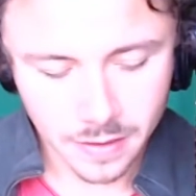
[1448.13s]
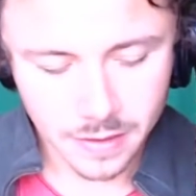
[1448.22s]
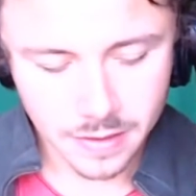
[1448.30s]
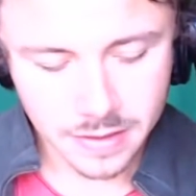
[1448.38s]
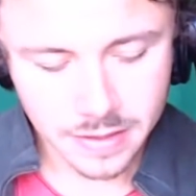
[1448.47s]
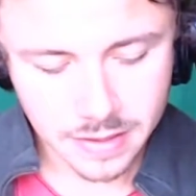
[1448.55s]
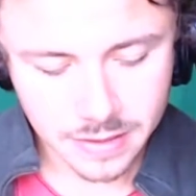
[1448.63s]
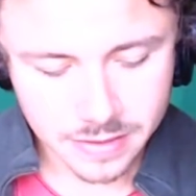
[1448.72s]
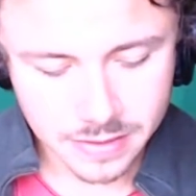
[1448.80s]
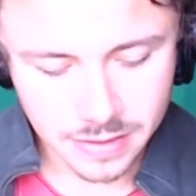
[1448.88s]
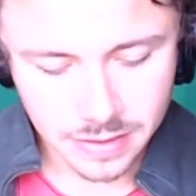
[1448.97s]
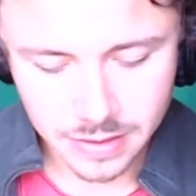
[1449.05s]

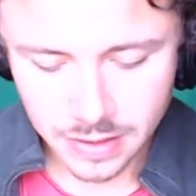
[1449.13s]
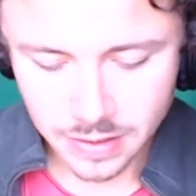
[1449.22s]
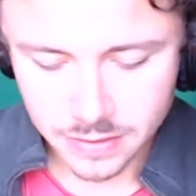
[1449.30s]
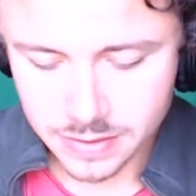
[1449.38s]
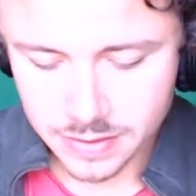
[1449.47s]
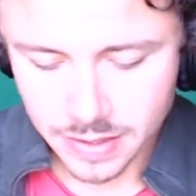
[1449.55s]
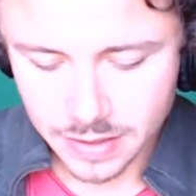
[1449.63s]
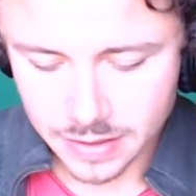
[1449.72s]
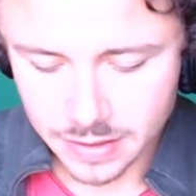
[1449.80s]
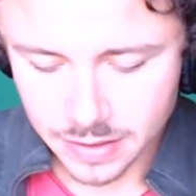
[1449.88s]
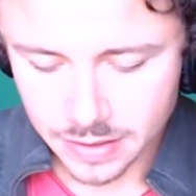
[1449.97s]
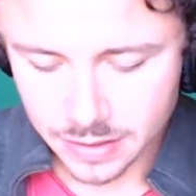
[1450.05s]
It's the little Saint
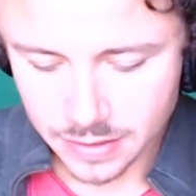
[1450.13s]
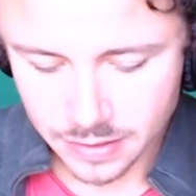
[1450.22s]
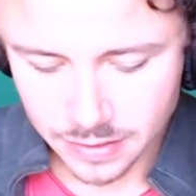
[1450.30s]
Nick.